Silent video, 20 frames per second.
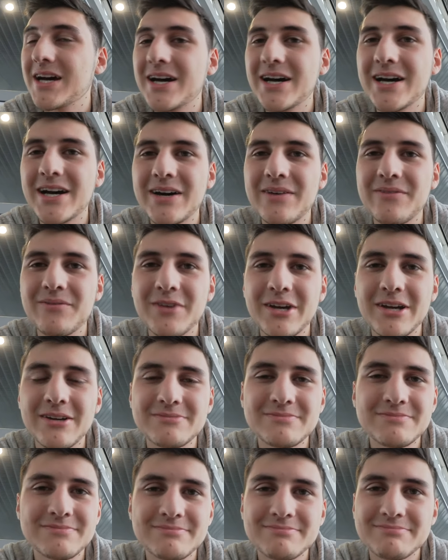Um,
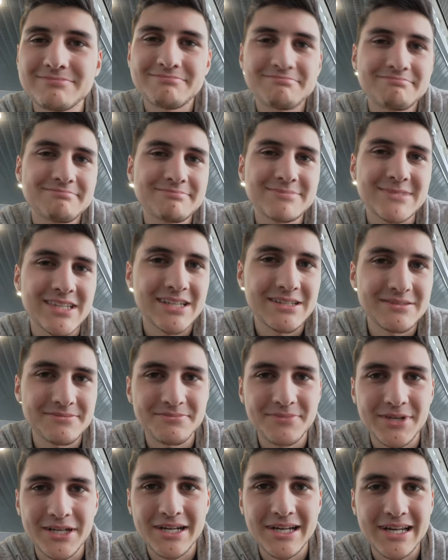yeah
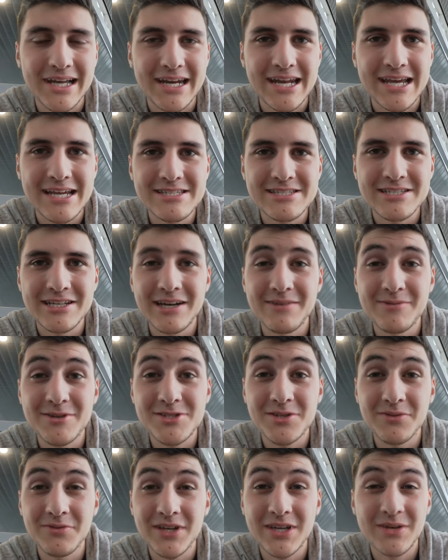better luck next time.
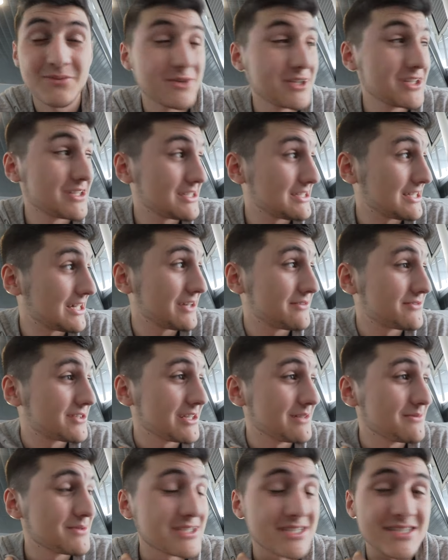Let's hope we can win in the live
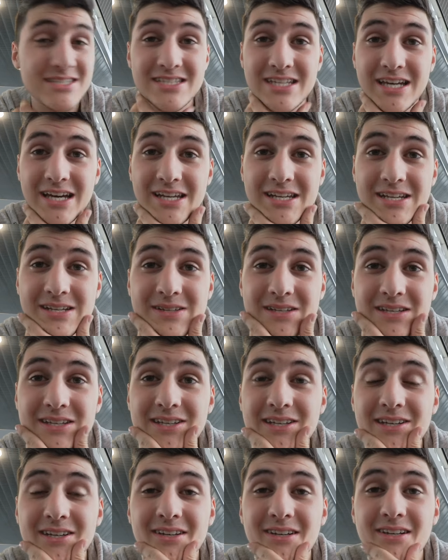tables instead
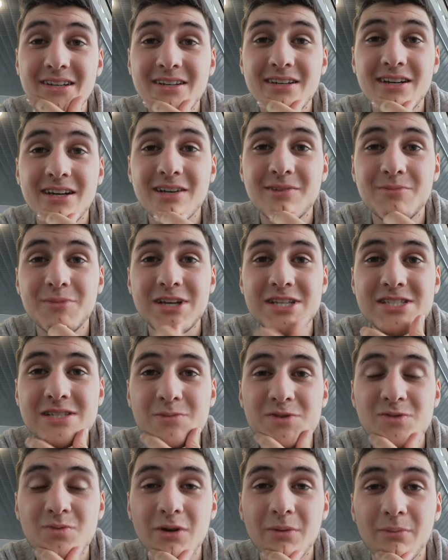and make
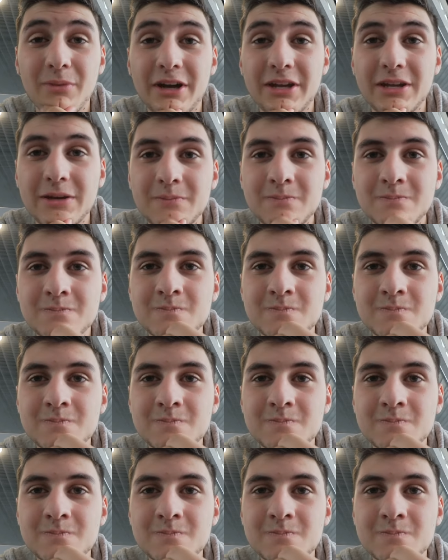some sweet money.